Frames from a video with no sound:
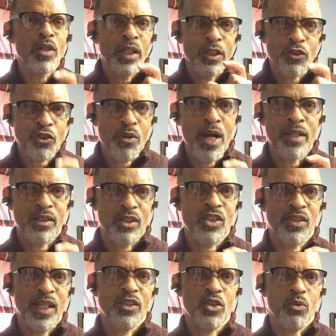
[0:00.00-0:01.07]
is trying to
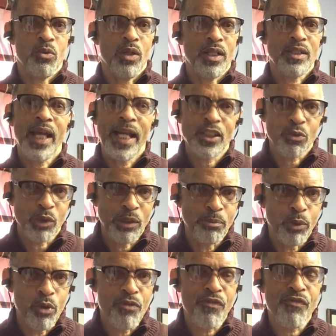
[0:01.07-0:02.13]
say to us as we
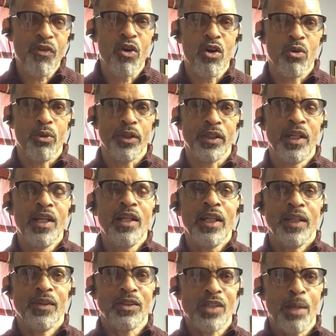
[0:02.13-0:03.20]
move forward
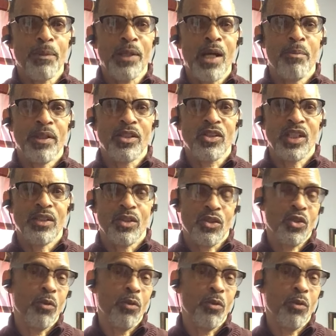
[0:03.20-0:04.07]
in this upcoming season.